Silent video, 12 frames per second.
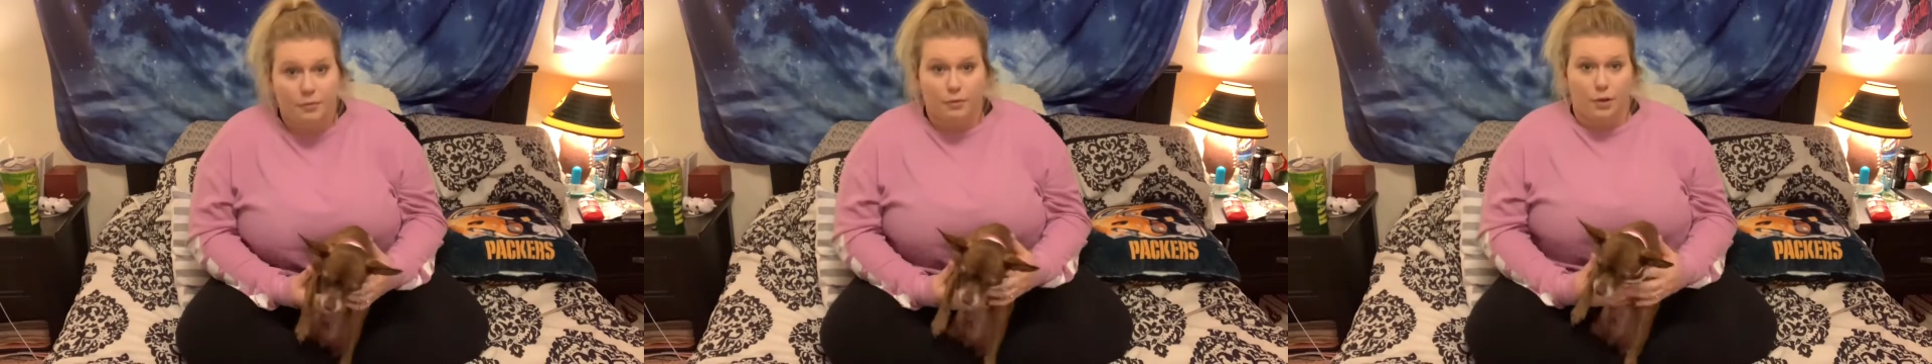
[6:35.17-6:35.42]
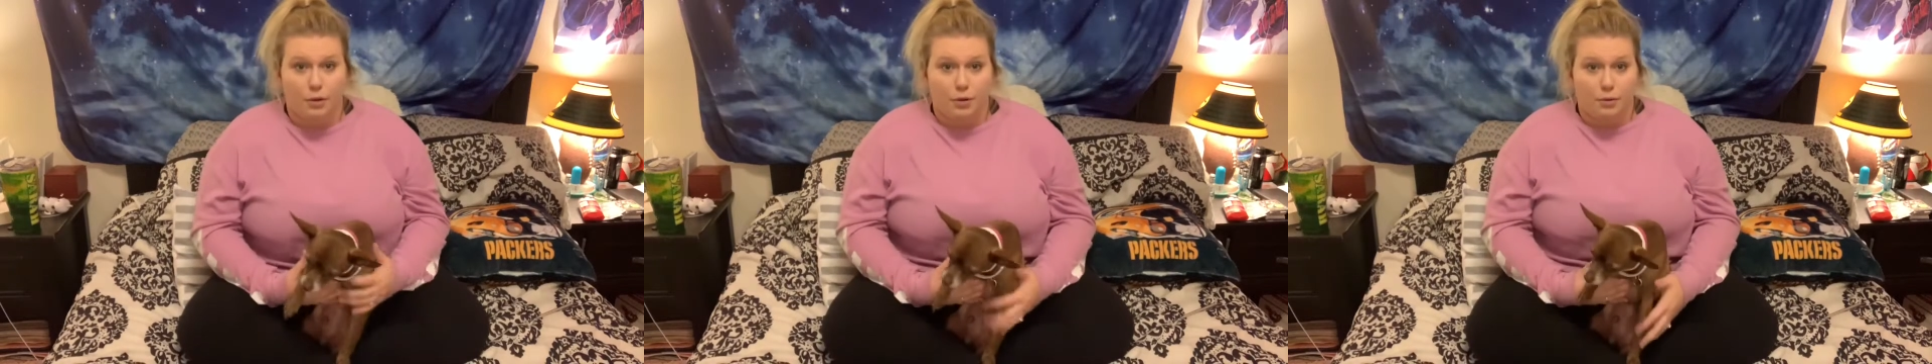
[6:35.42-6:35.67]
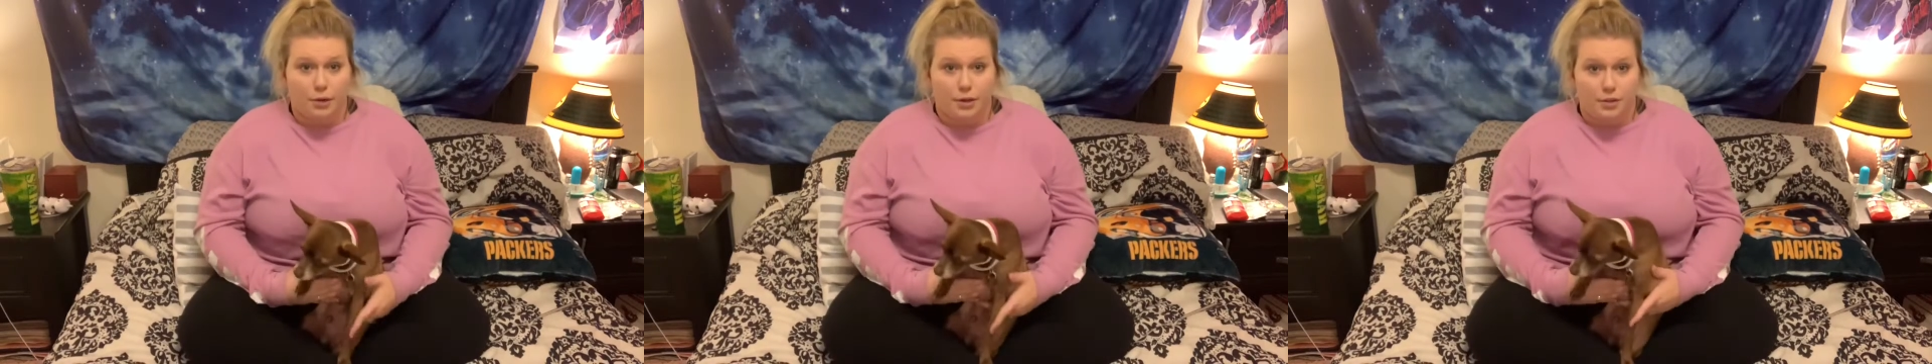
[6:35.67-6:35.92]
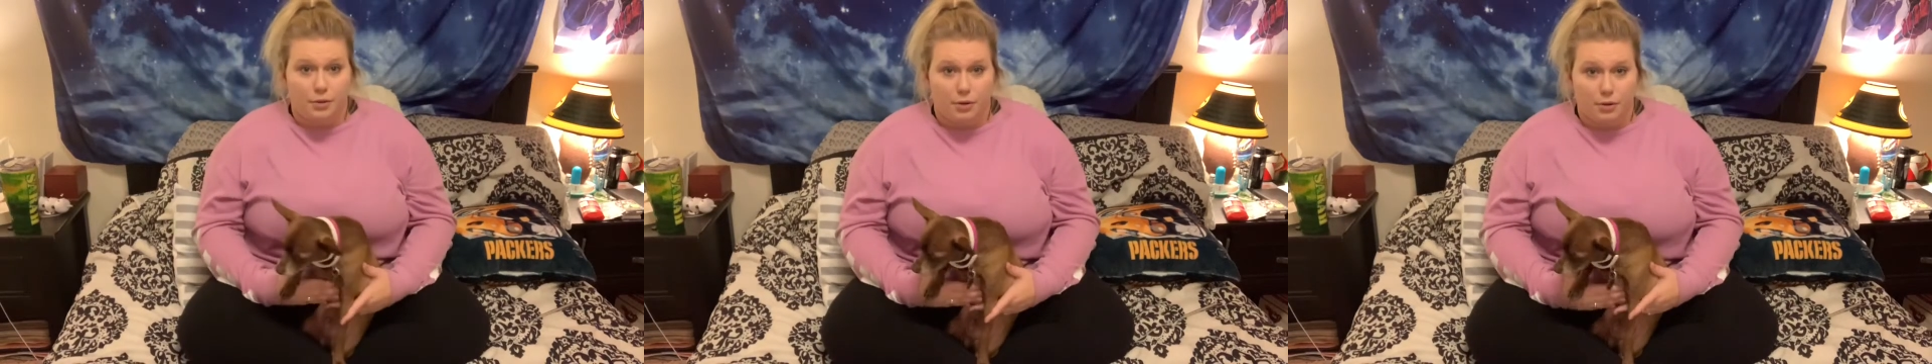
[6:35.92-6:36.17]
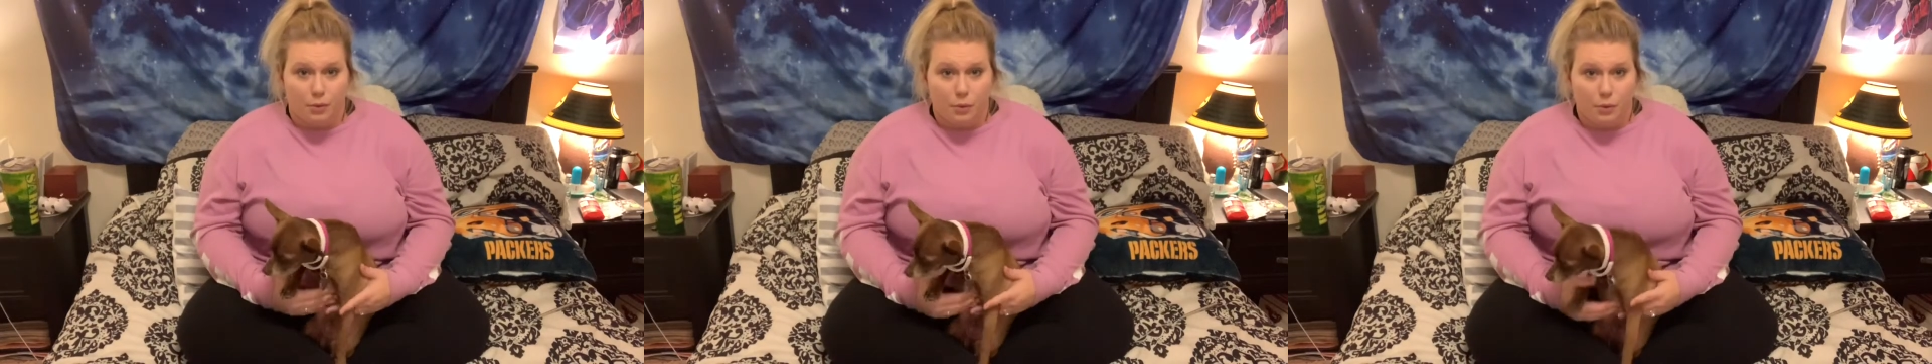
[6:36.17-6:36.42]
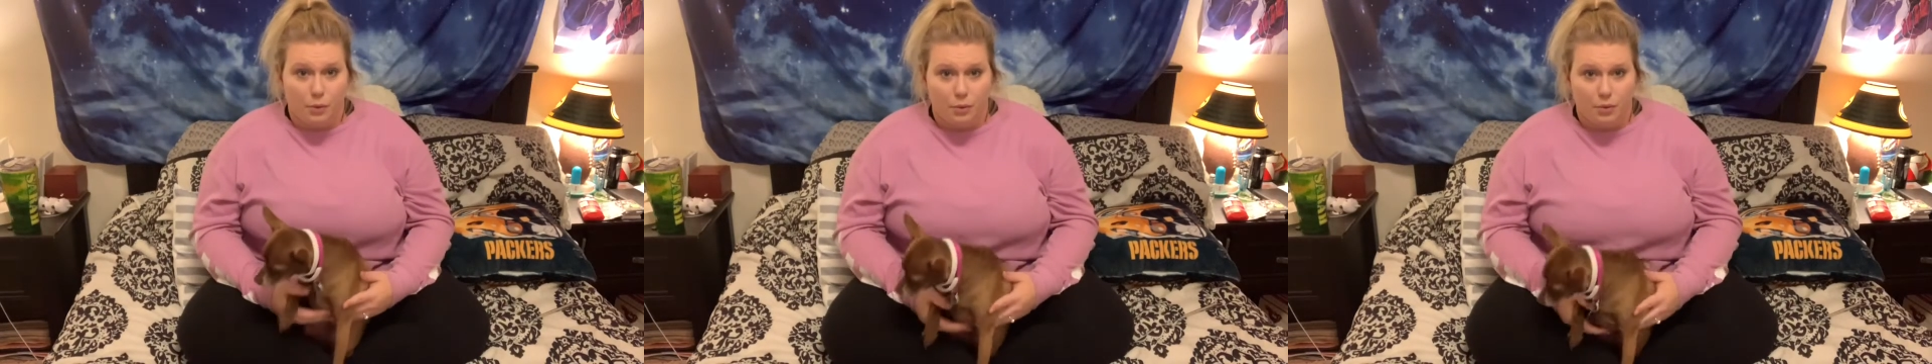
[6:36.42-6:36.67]
I don't know what he's doing.
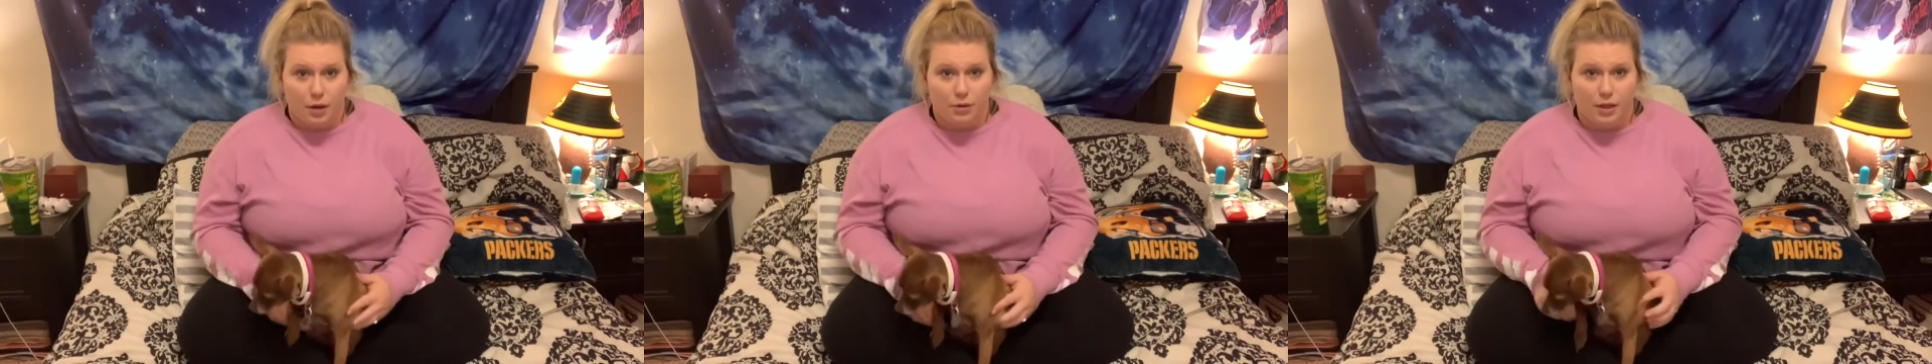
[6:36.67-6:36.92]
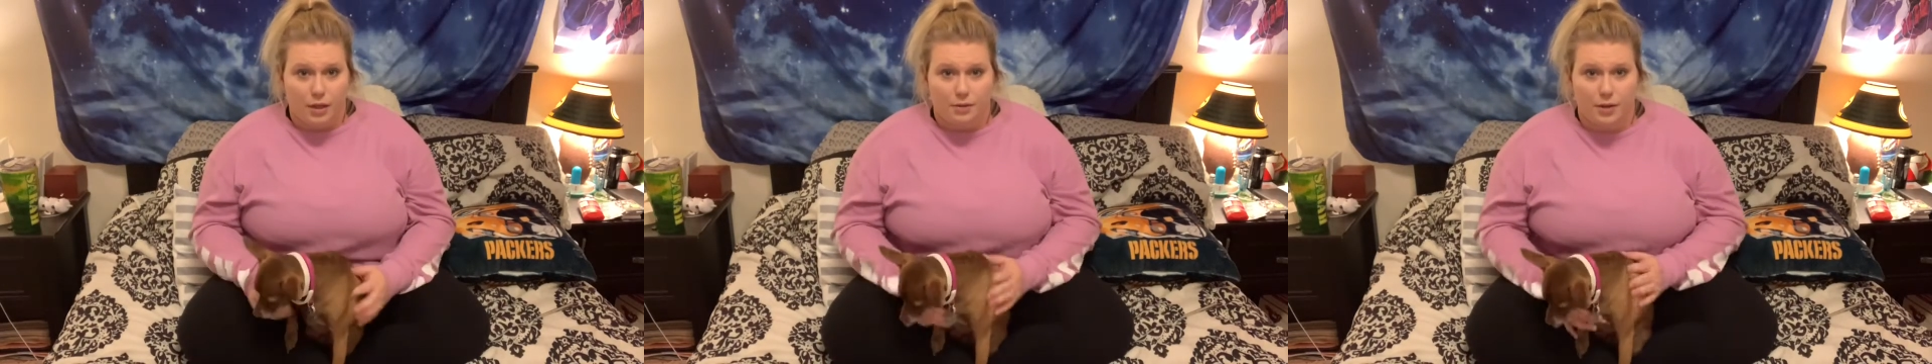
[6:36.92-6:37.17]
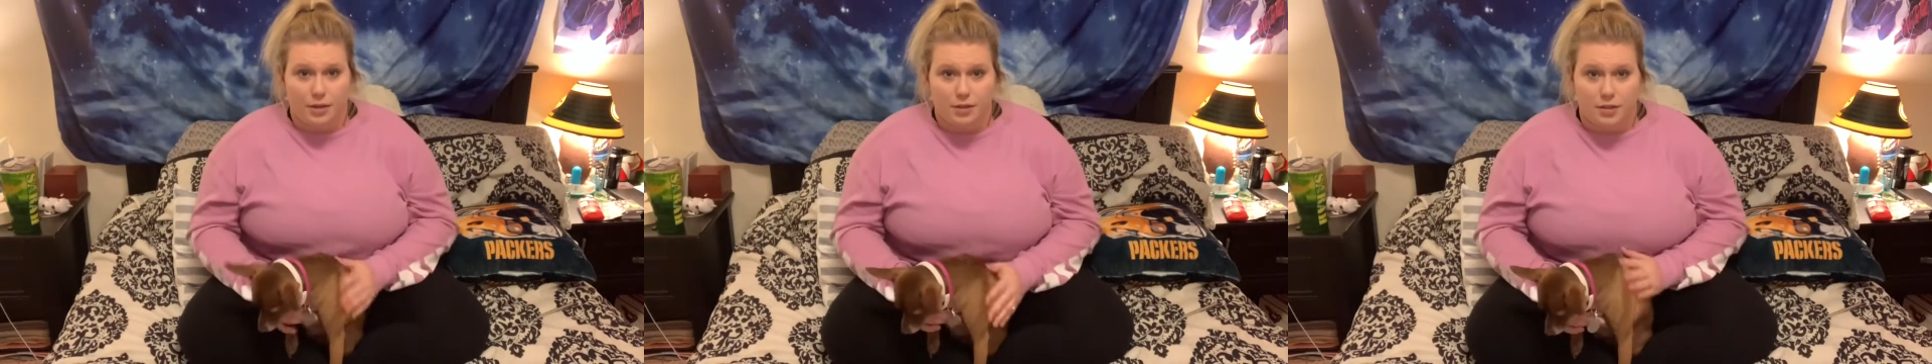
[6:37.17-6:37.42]
I don't like when he does